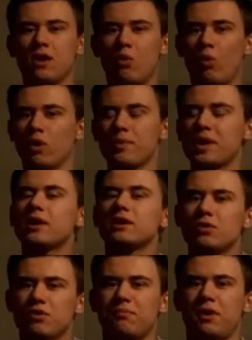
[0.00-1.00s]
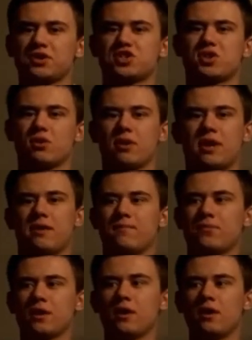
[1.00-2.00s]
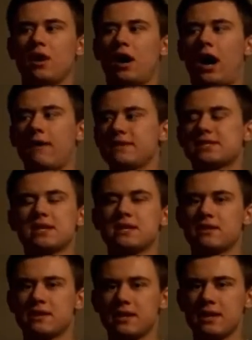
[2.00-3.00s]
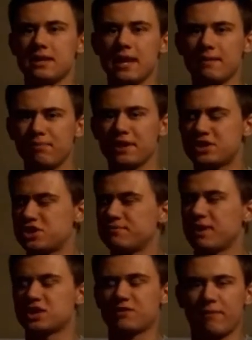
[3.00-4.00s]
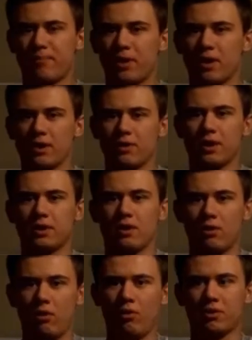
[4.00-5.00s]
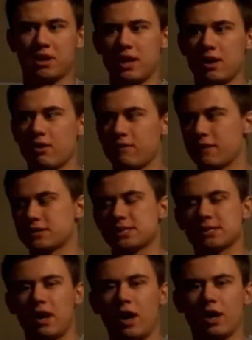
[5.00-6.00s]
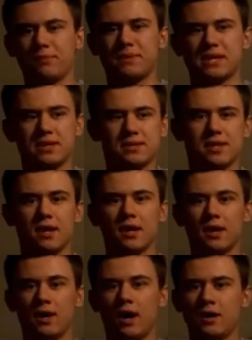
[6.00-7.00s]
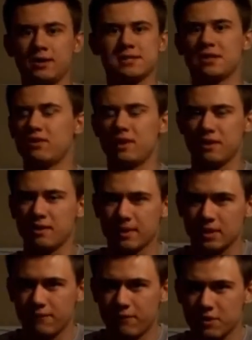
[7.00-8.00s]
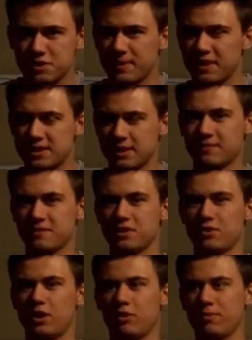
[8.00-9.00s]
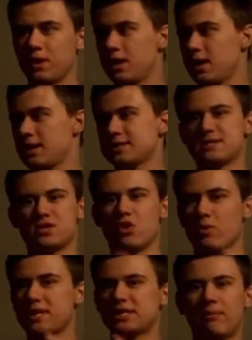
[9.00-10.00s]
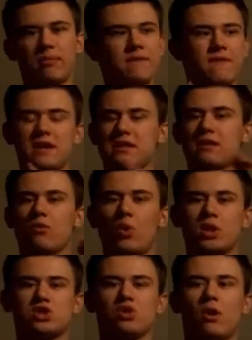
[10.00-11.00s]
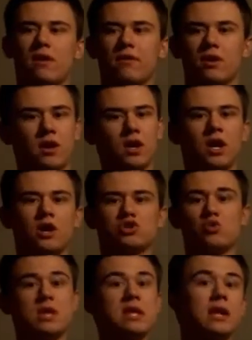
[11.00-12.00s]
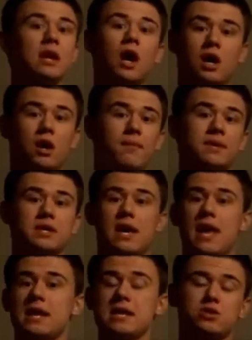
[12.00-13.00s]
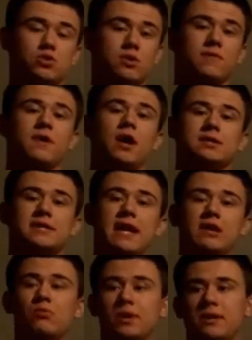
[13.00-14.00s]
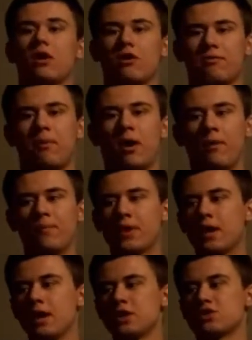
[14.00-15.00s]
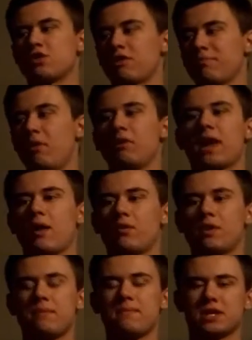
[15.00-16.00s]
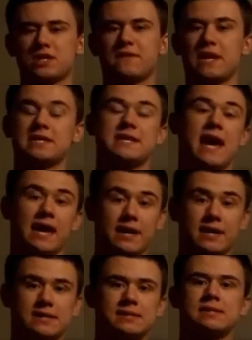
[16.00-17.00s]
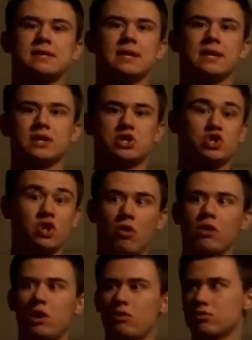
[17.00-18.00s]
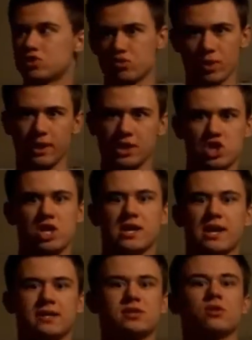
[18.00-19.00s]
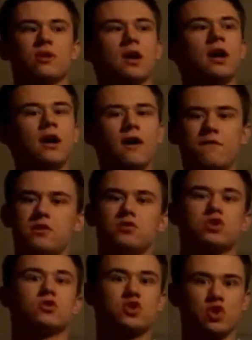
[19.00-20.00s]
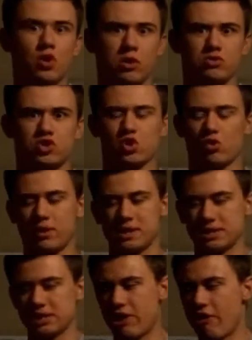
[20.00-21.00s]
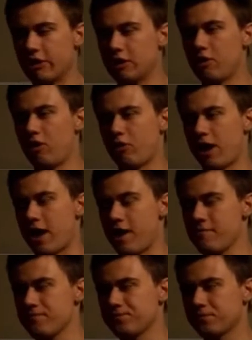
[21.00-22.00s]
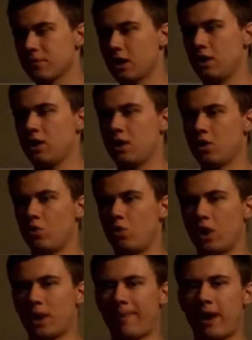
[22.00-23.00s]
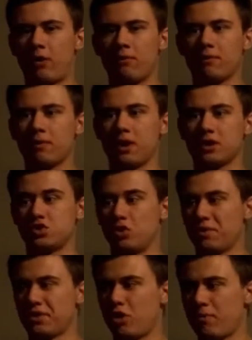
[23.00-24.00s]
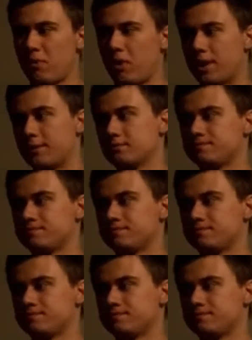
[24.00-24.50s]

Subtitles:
What are we going to do with Maul's story? Obviously, he can't play too much of a part in the whole Kira versus Han because Han doesn't know anything about the Force by the time of A New Hope. There's no reason to believe anything whatsoever. So he cannot come into any sort of contact with Darth Maul. So Darth Maul can't really be much of an antagonist in a Solo trilogy, I guess, or future Solo stories. Okay, what about a duel with Obi-Wan?